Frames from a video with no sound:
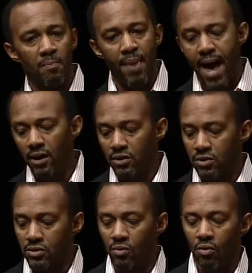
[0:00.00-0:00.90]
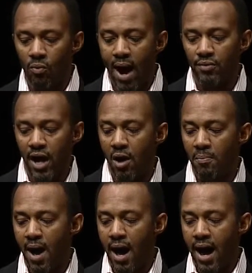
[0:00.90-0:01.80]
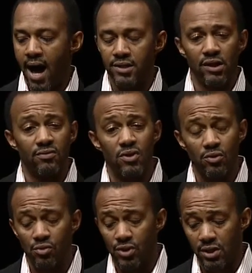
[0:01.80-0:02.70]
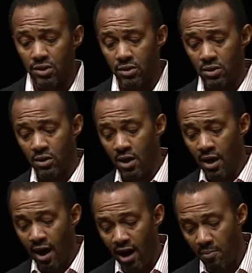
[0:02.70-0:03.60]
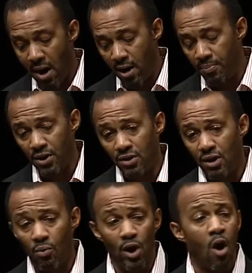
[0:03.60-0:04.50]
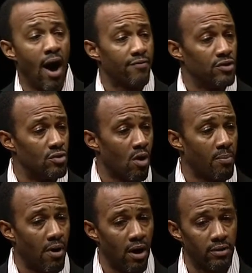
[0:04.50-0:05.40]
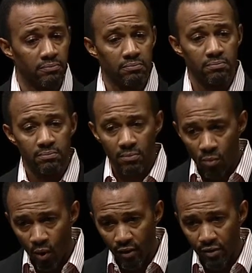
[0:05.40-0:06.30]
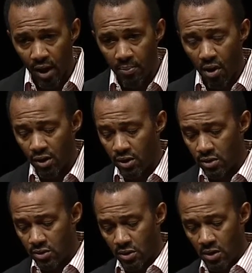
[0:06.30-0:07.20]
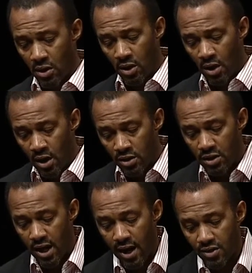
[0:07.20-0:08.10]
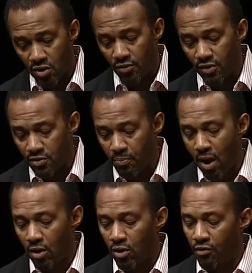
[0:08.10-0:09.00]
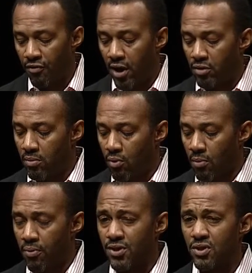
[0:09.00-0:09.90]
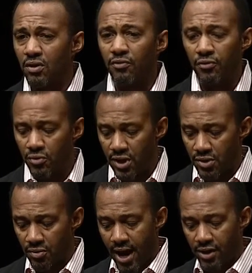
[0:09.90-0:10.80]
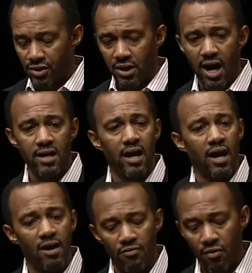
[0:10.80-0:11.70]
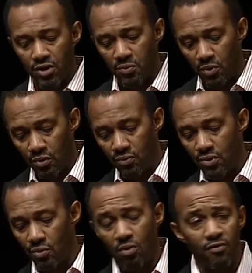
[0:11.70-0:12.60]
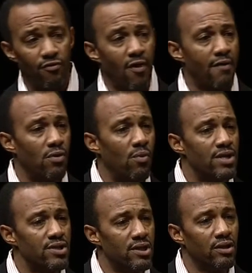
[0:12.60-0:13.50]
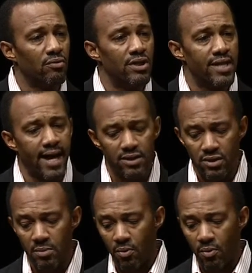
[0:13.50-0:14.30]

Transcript: balance or round out my idea of social justice and in my opinion that we all have to do our part, whatever that part is. Today I serve as proud co-founder and board president of Food Desert Action, aka Fresh Moves. We're a 501c3 tax-exempt